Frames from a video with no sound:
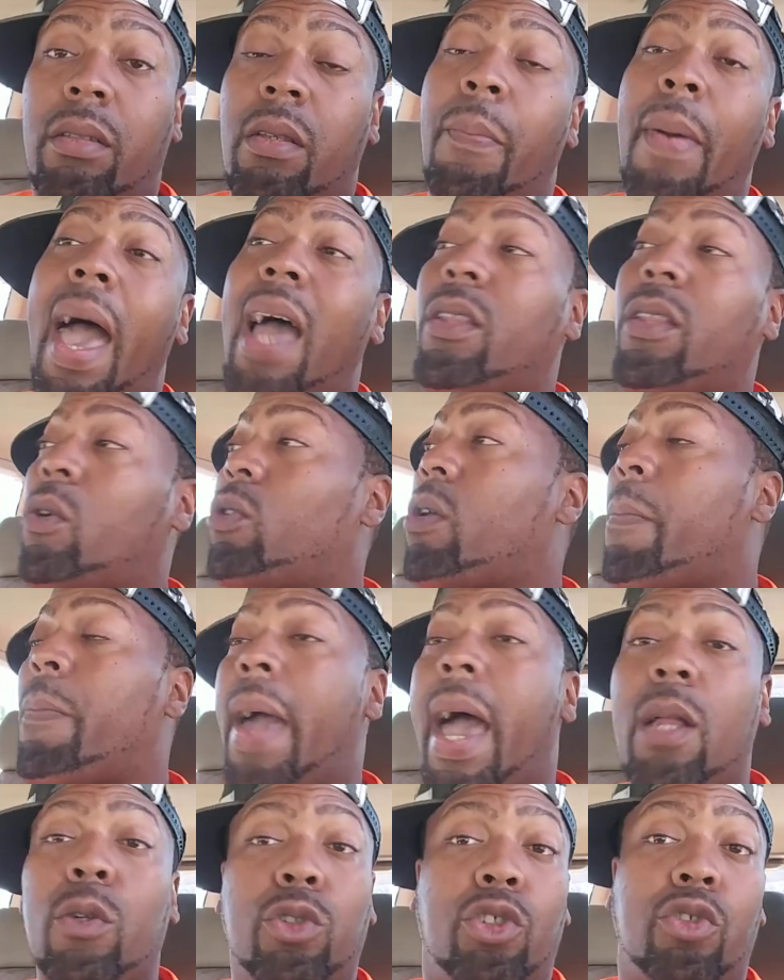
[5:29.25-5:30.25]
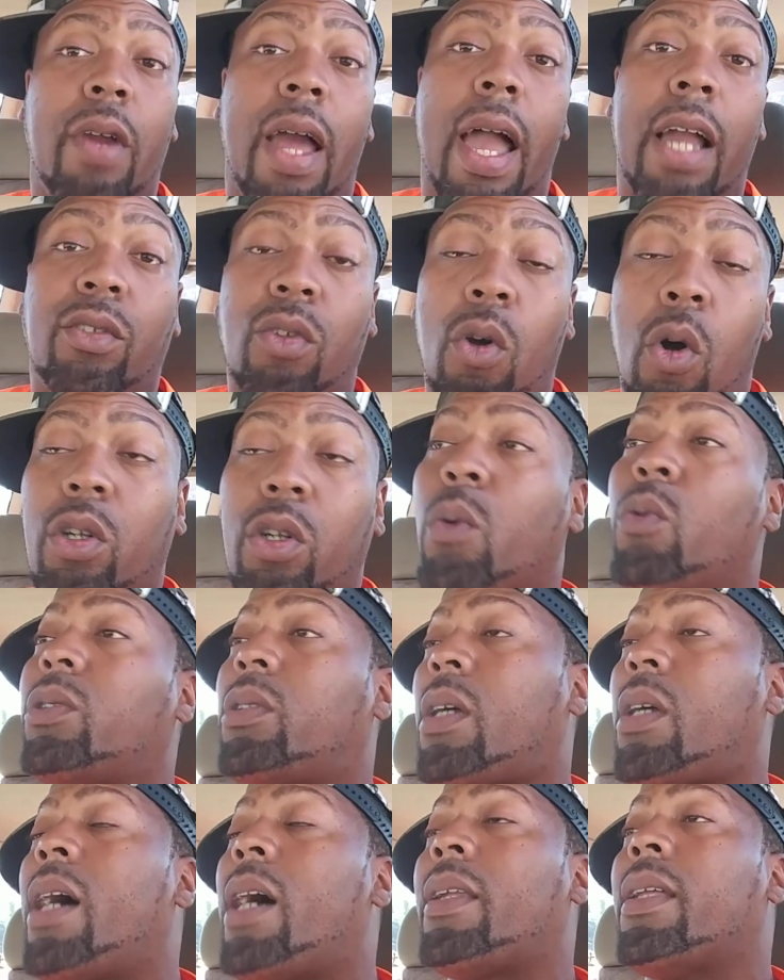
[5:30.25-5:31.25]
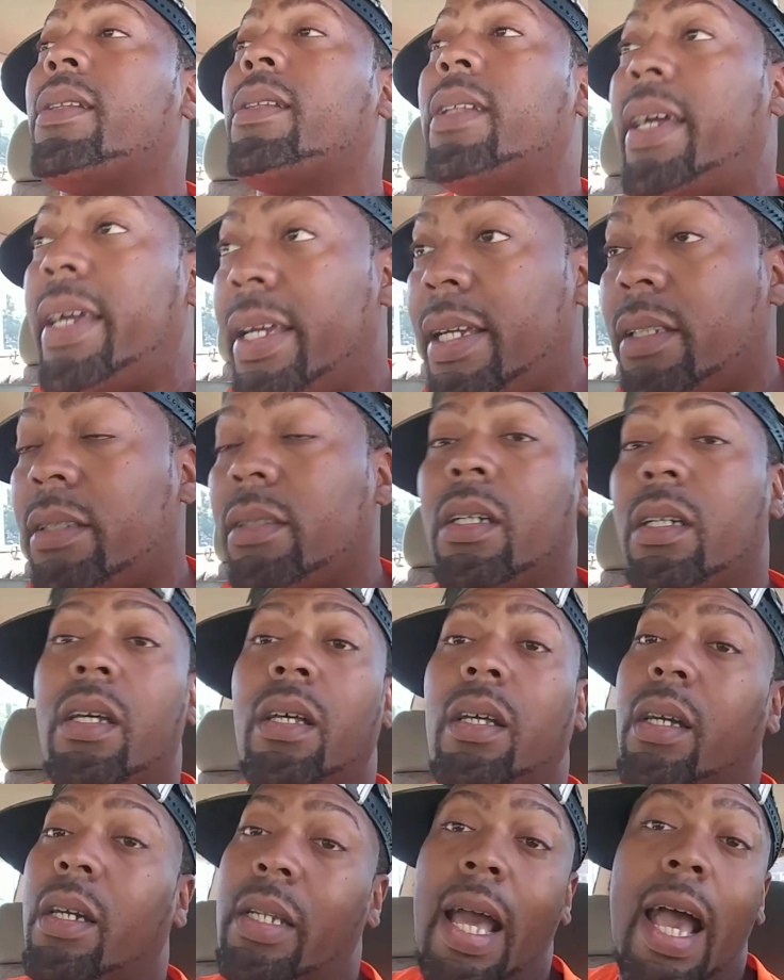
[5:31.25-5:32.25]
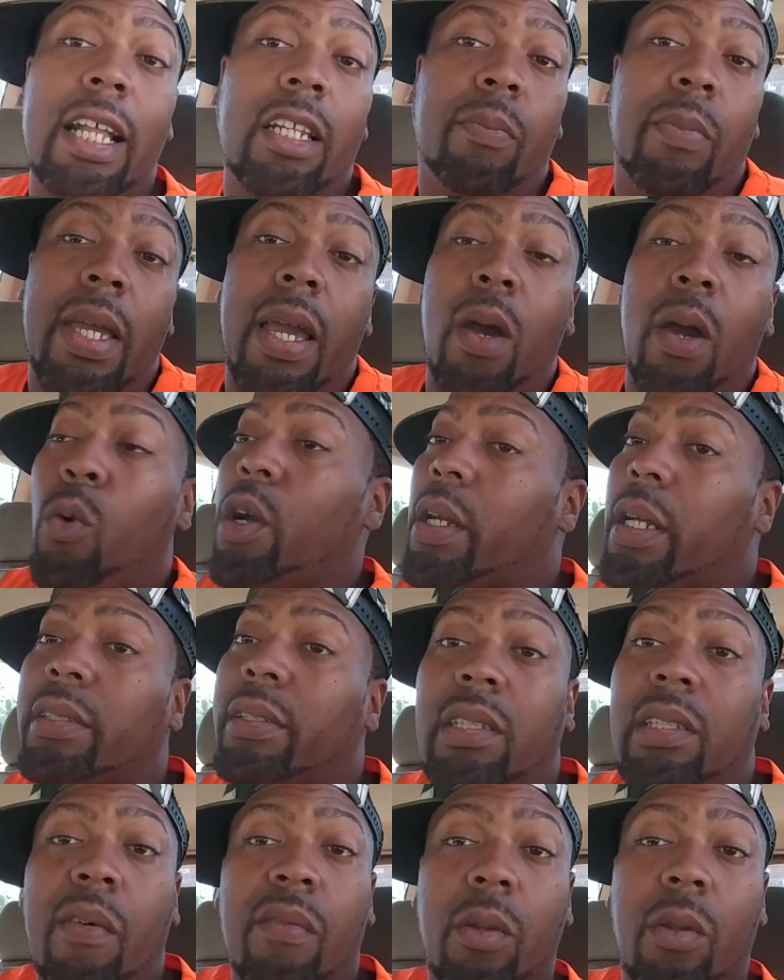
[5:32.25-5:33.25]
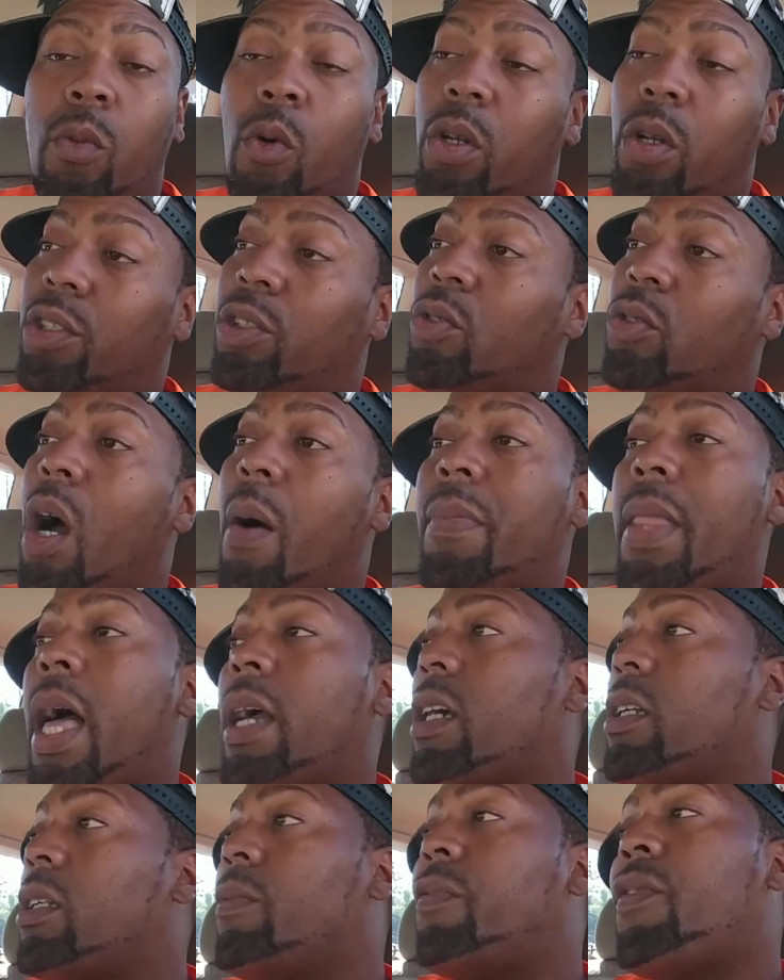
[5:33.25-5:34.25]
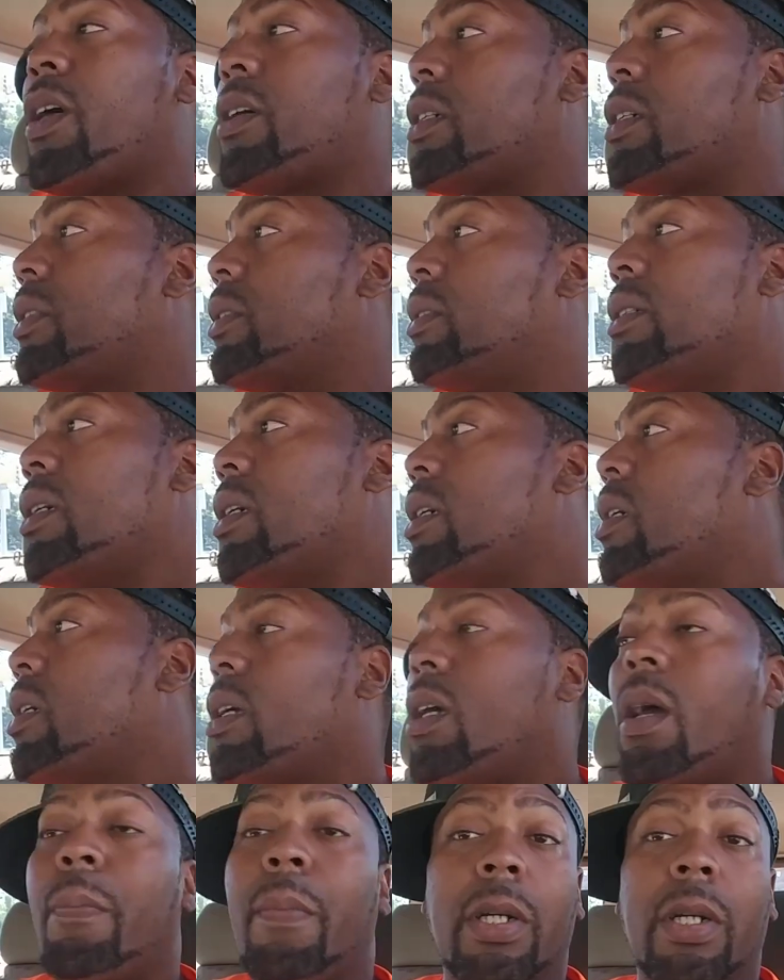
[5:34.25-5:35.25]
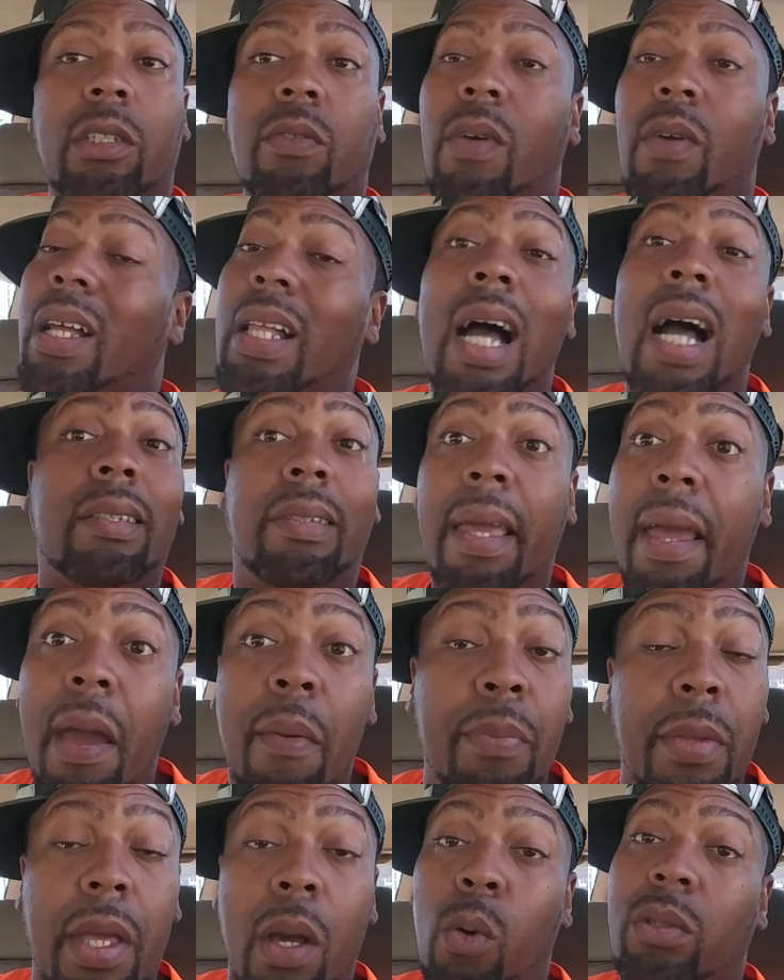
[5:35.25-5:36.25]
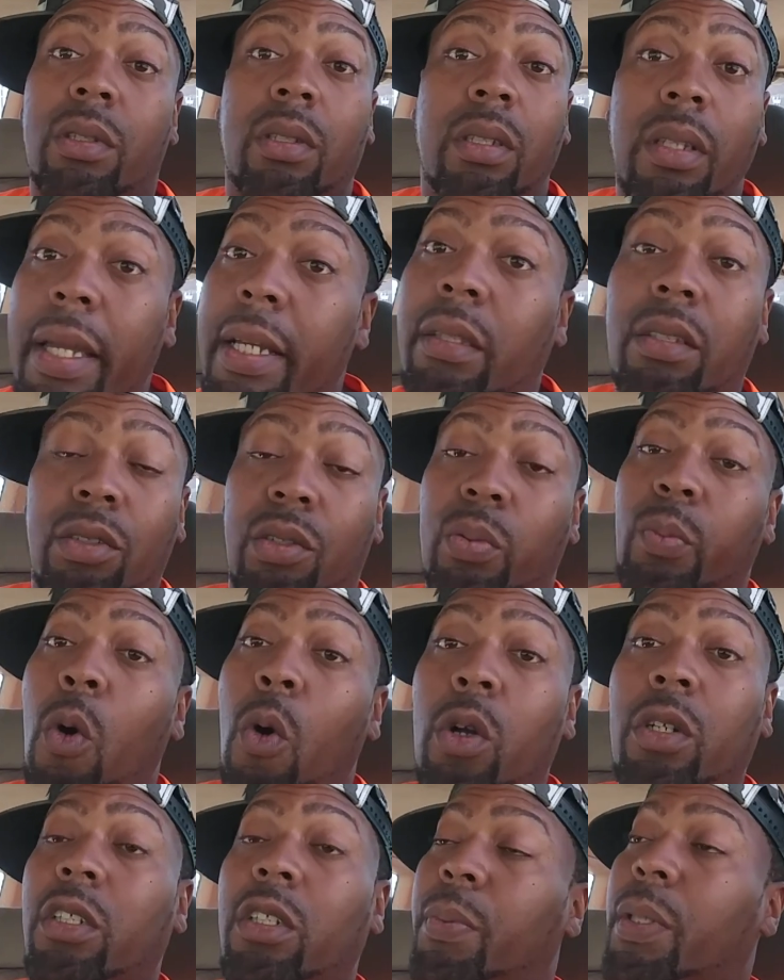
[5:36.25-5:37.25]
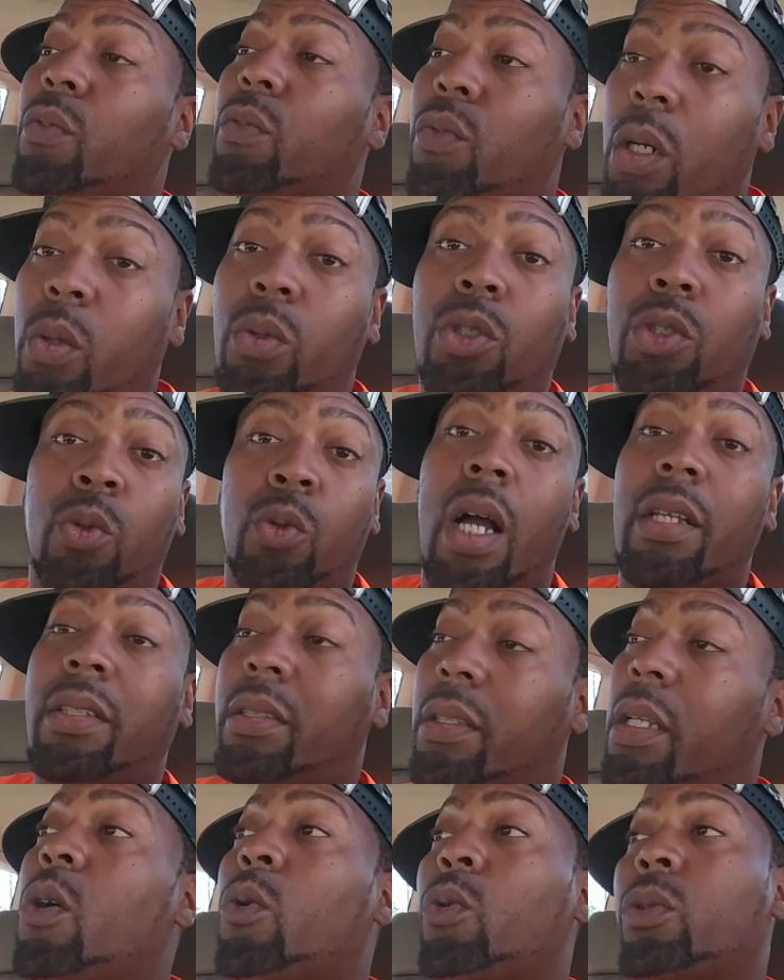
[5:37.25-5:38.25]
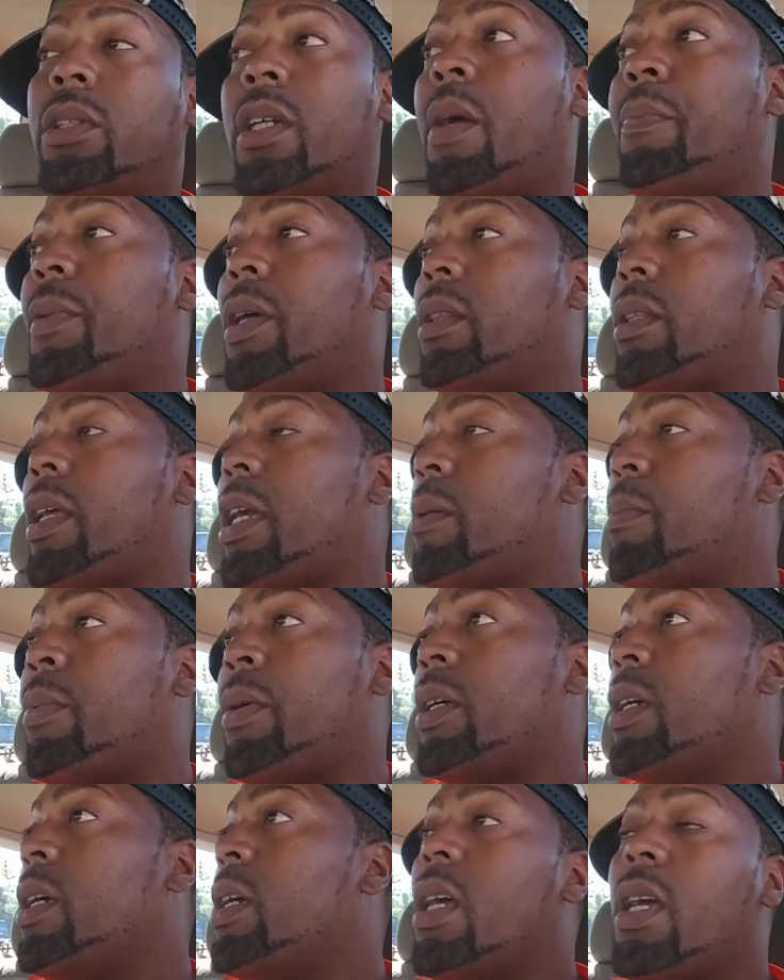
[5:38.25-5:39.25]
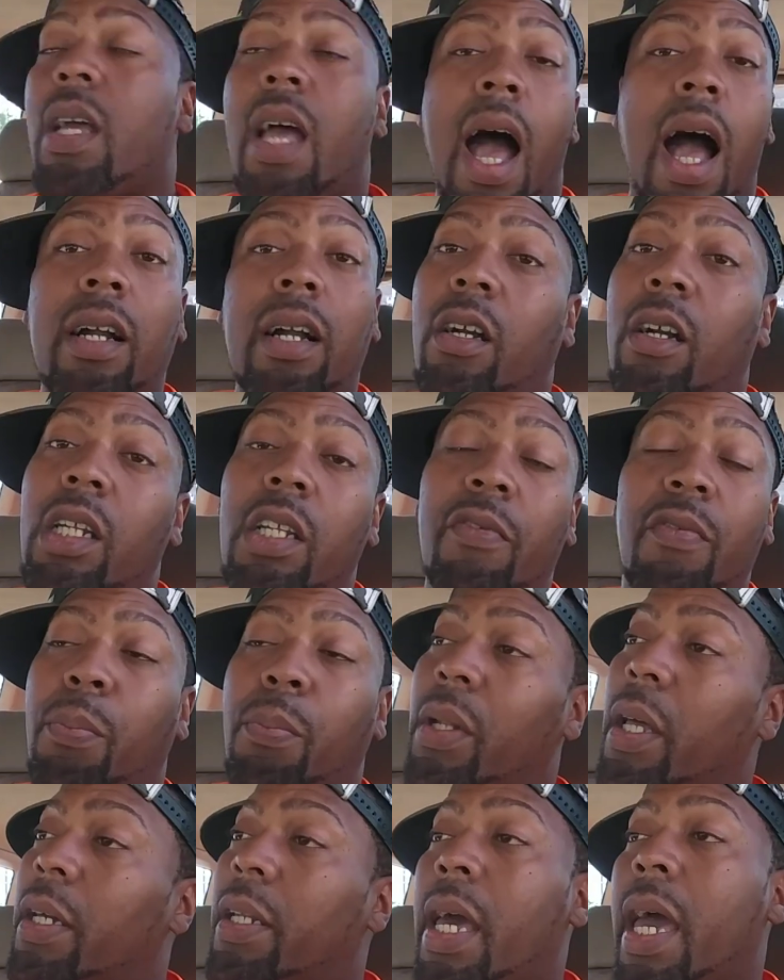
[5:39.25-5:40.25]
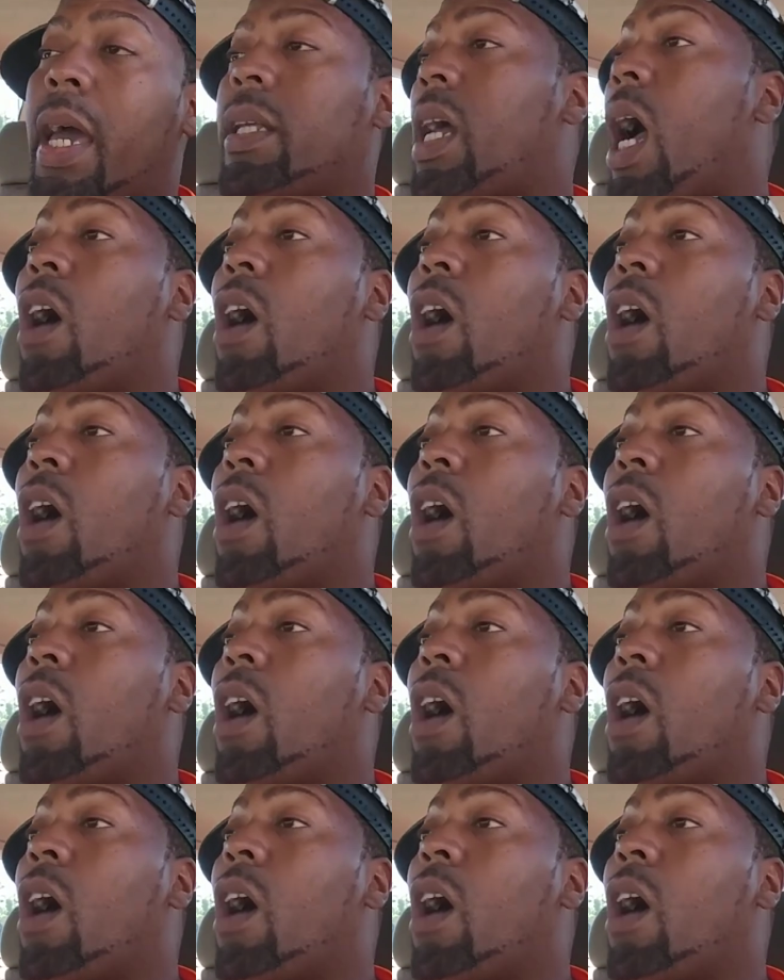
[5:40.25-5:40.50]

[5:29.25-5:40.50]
The battle, the battles dragged on. It was kind of late, and I had to be at work at seven in the morning. So I'm not gonna fucking mess around. I, I damn near was late this morning to be real with you. I still was damn near late, but I couldn't even play that.